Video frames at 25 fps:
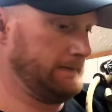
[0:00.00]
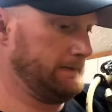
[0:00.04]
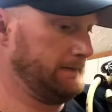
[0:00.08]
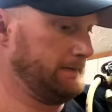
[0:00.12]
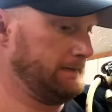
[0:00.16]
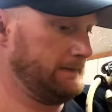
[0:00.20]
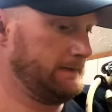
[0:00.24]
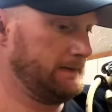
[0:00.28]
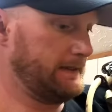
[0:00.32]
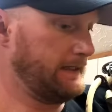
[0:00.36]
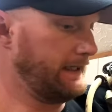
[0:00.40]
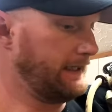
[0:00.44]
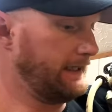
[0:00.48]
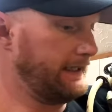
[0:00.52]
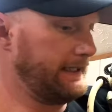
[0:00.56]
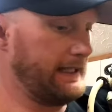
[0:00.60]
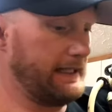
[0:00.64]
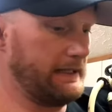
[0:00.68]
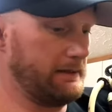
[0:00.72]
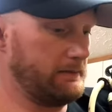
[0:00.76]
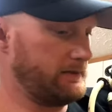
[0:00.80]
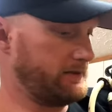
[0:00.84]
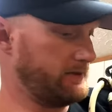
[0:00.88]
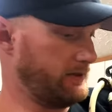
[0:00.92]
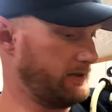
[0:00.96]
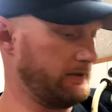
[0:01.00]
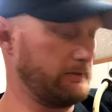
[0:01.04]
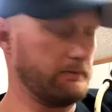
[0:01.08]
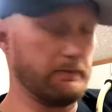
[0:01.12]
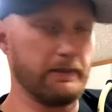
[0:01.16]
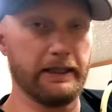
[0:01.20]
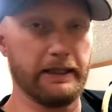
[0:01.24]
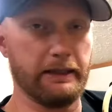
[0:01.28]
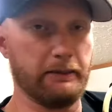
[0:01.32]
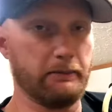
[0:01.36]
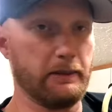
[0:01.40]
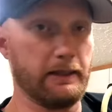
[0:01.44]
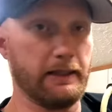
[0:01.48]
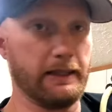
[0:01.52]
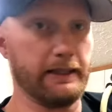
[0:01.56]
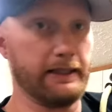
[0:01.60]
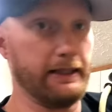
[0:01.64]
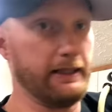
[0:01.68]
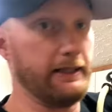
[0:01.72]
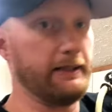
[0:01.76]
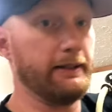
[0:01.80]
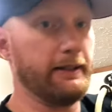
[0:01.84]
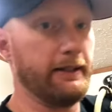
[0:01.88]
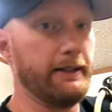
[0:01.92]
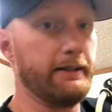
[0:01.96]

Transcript: like a damn sunbeam. Like it's